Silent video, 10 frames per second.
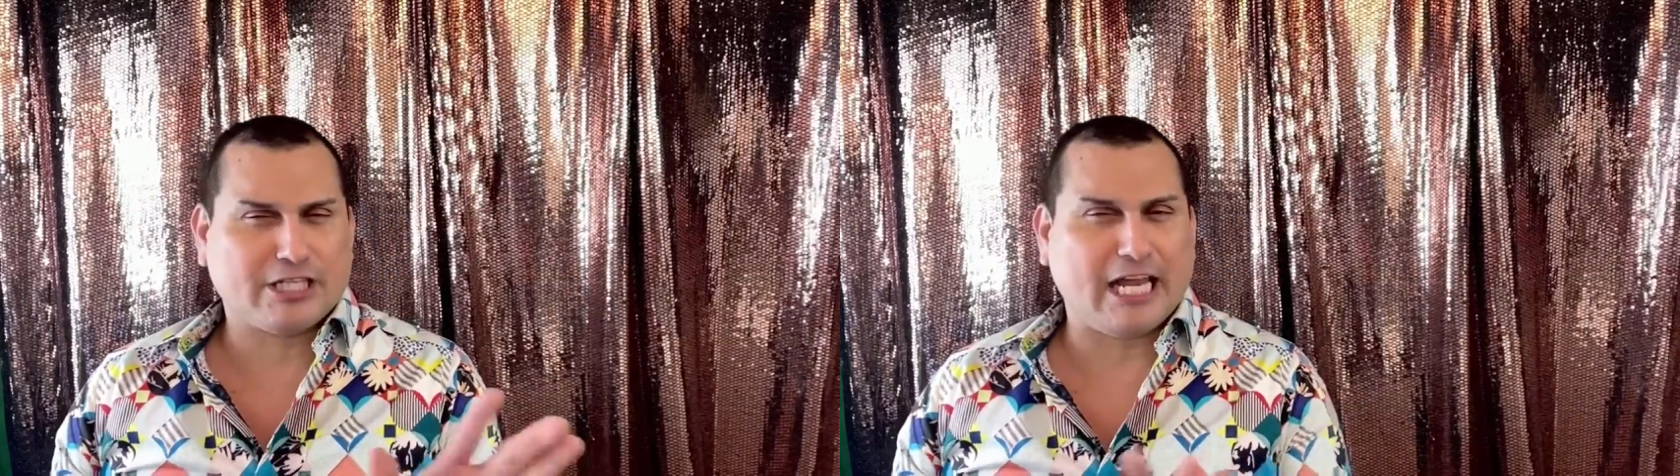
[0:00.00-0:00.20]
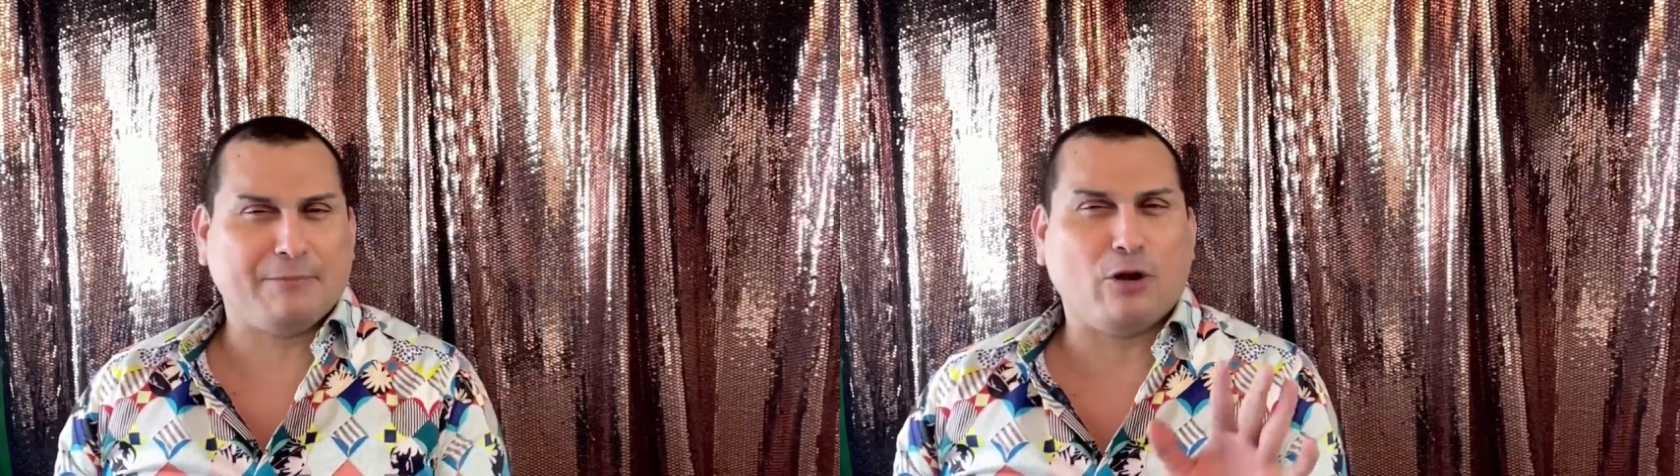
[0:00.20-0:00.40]

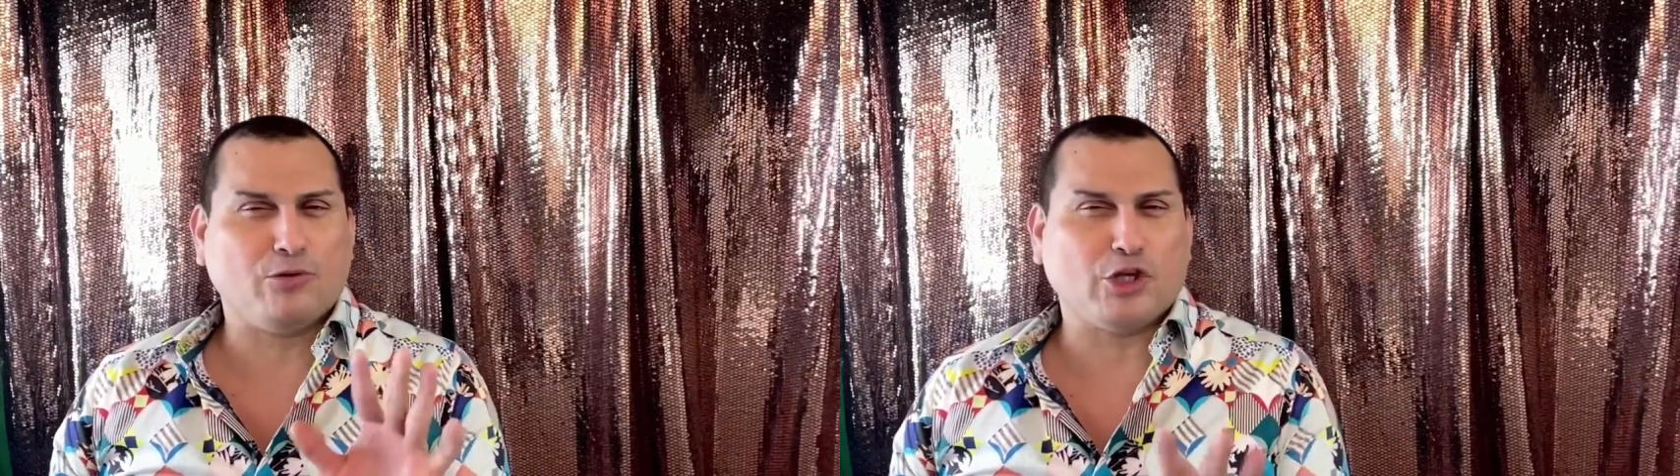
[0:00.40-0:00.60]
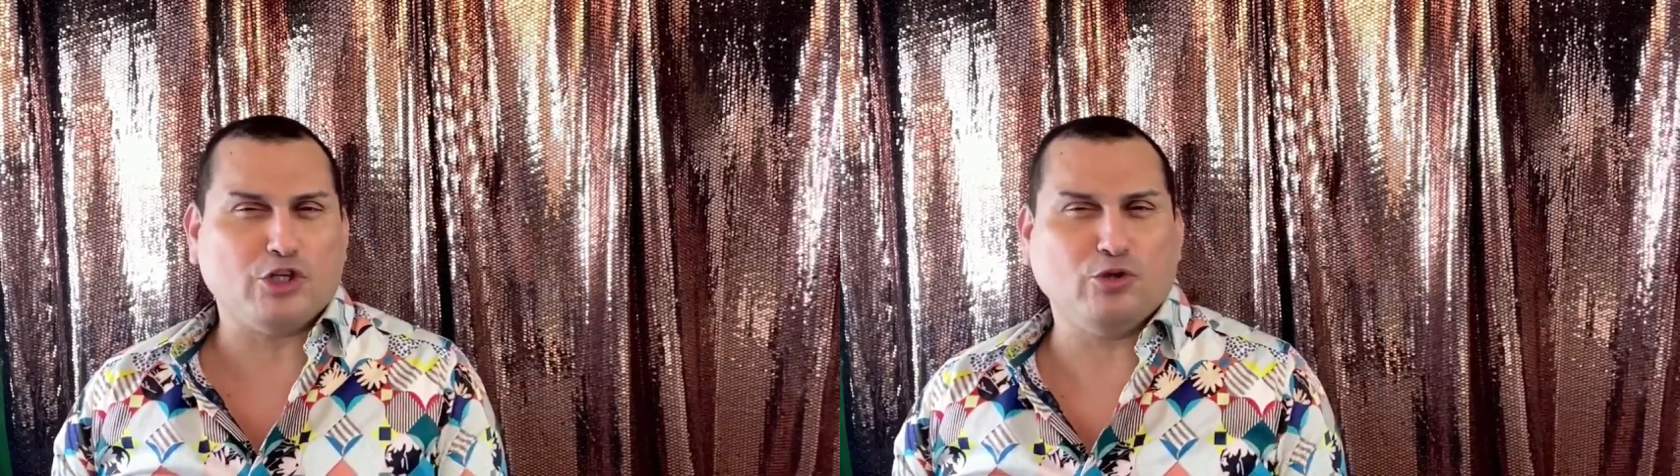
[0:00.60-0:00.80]
came out with
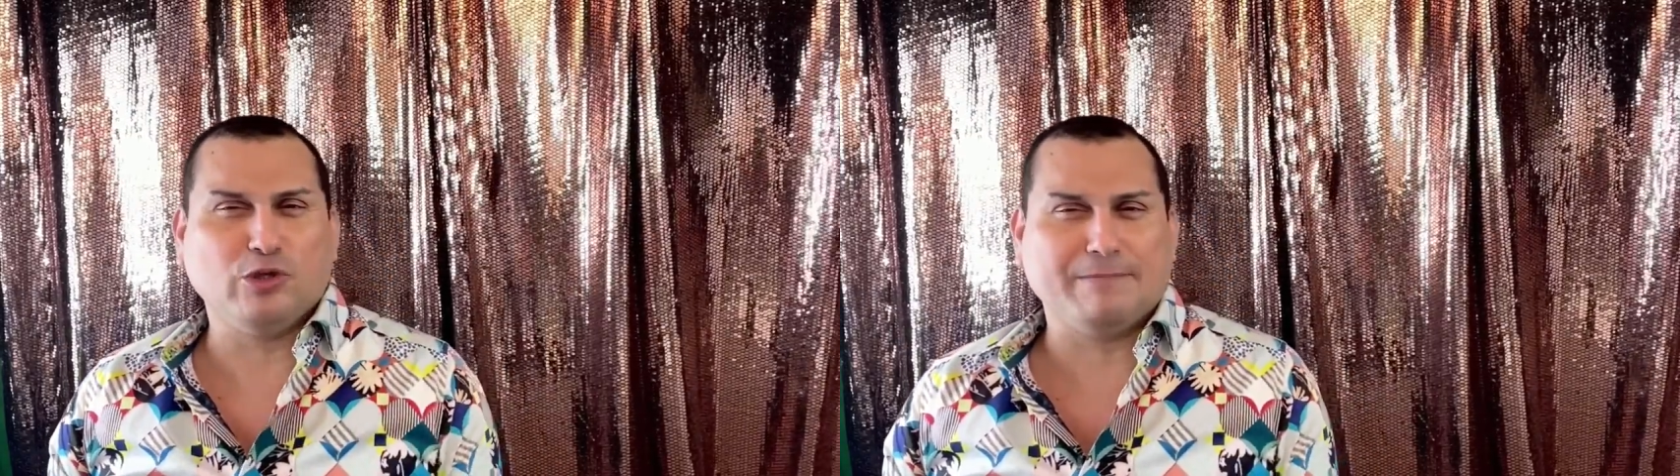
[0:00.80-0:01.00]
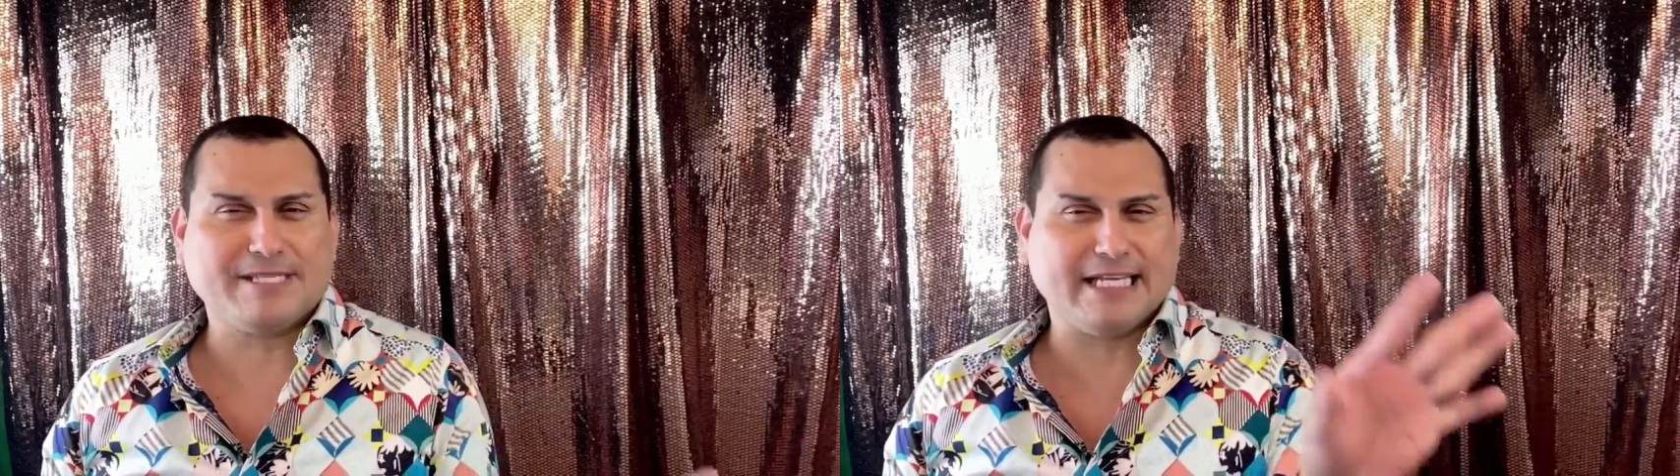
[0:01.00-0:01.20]
a new
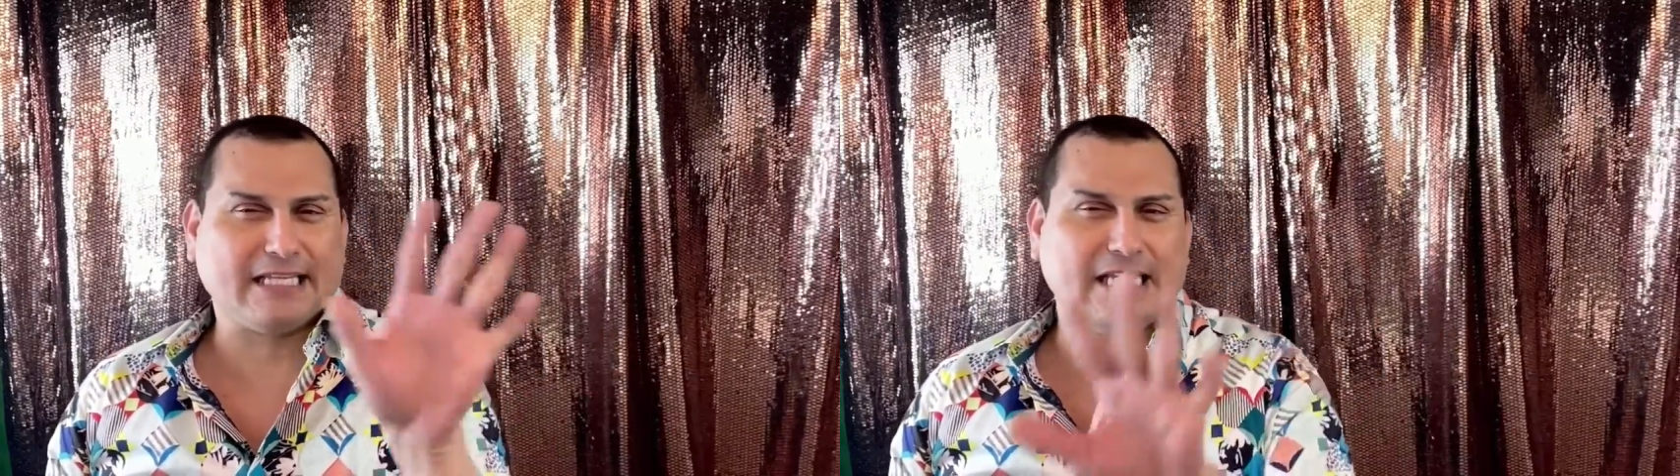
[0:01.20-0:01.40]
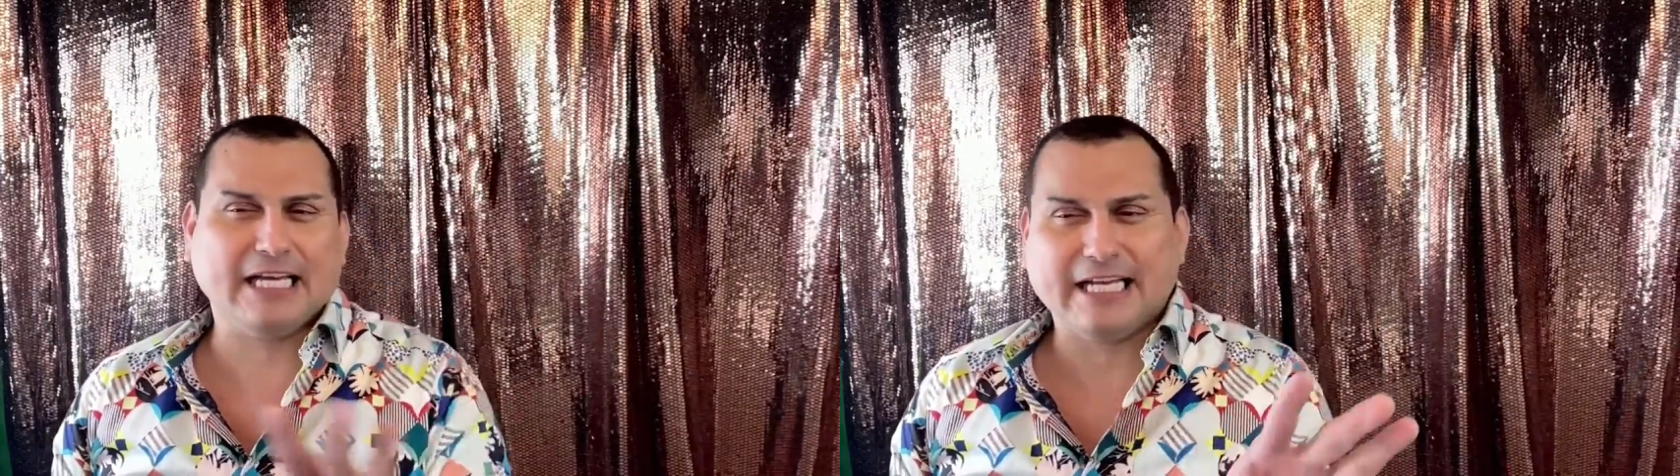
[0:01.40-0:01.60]
lipstick
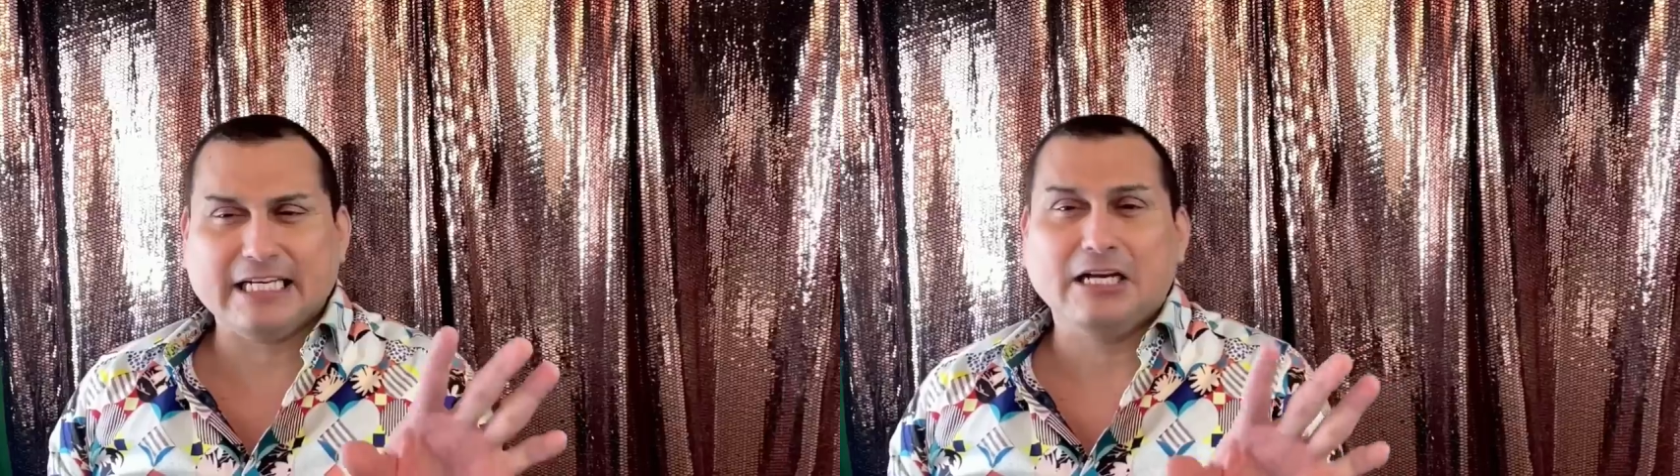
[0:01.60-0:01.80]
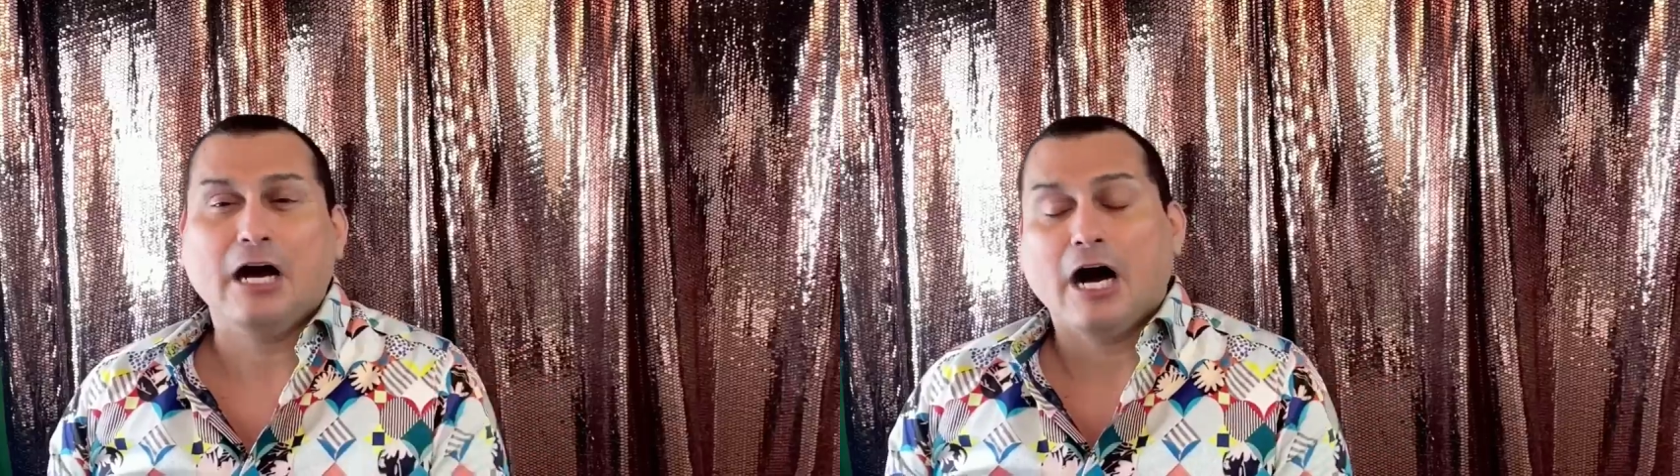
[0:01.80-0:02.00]
line.